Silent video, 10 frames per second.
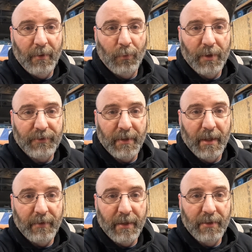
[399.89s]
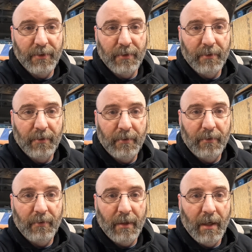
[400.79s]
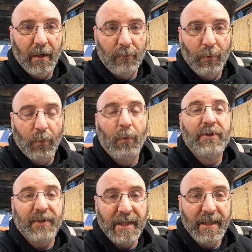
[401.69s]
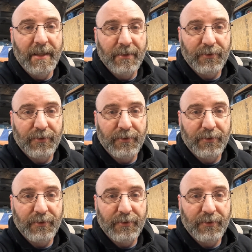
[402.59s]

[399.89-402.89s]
Then once the engine, once the heat